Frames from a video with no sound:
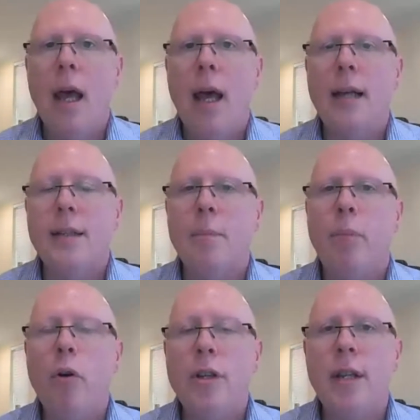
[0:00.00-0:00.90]
It's
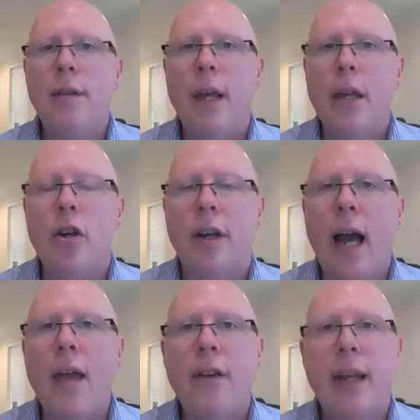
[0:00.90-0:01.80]
important that you're
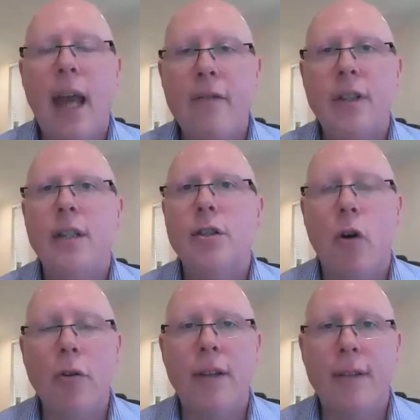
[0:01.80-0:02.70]
gathering evidence
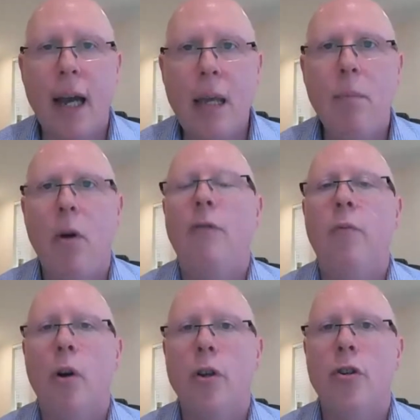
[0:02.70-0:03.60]
all the time of
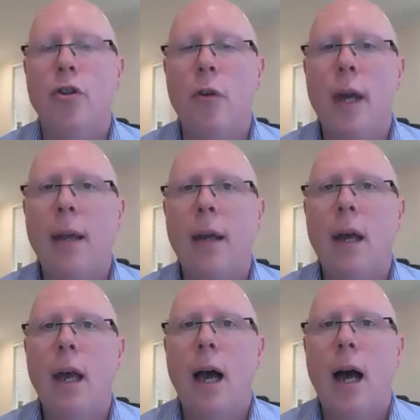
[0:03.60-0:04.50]
what you're doing
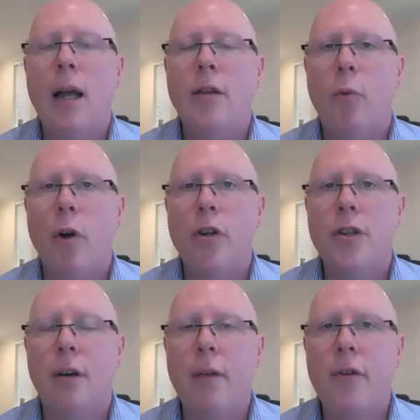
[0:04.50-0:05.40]
and what you're
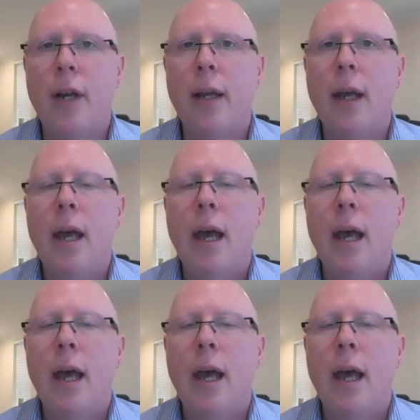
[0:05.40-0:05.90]
delivering.